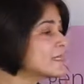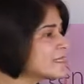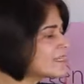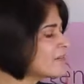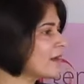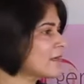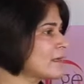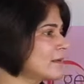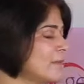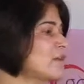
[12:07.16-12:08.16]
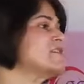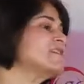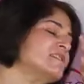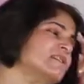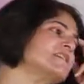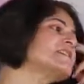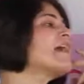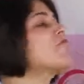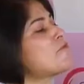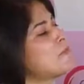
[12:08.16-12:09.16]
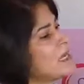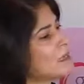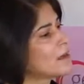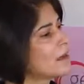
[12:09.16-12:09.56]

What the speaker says: It is a worry because it is a desire for me.